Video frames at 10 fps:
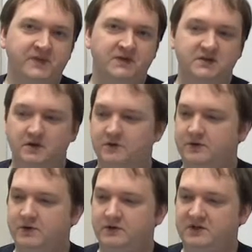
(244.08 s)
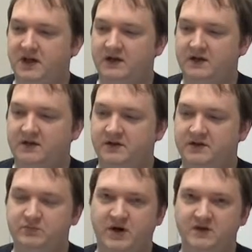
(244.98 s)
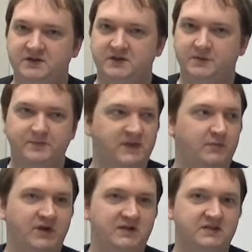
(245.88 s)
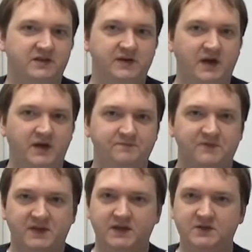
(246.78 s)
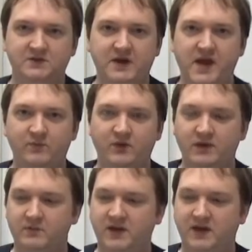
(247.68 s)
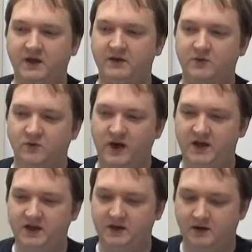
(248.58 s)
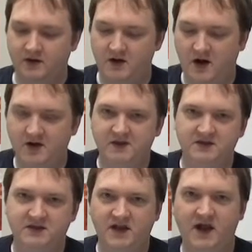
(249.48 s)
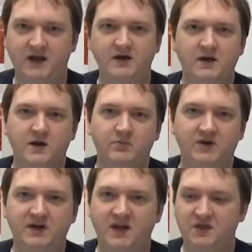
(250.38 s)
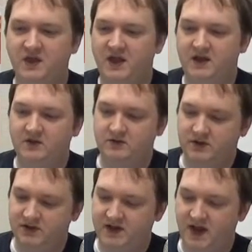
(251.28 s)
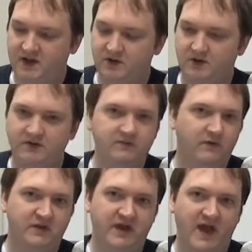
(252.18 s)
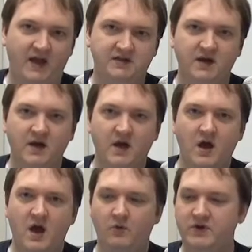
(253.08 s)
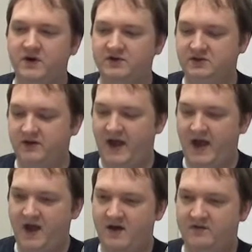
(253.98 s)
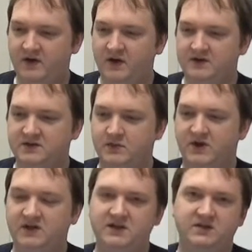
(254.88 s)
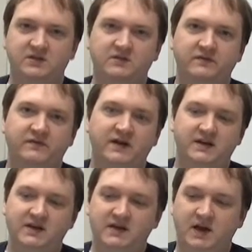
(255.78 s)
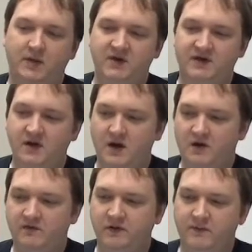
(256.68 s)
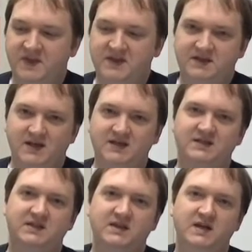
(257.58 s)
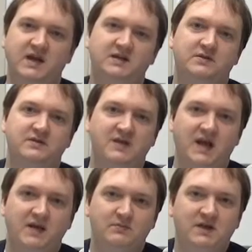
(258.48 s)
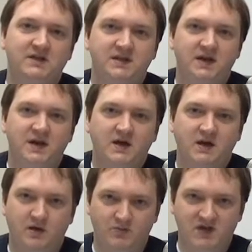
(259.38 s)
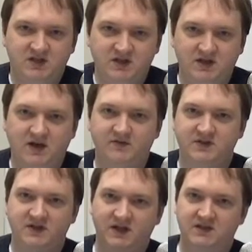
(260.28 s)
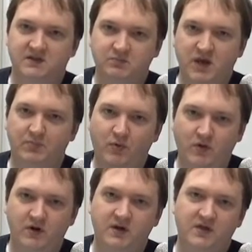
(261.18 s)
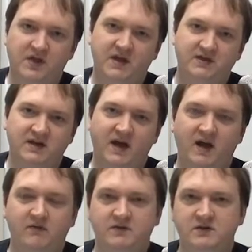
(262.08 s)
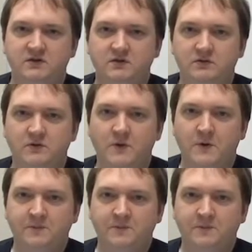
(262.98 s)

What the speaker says: so you're technically a sponsor. The best I've got is your name really big right here on the slide. But again, thank you, Daniel, for that. We also have some additional funding coming from the Tennessee Entertainment Commission. I've just got some paperwork and things I have to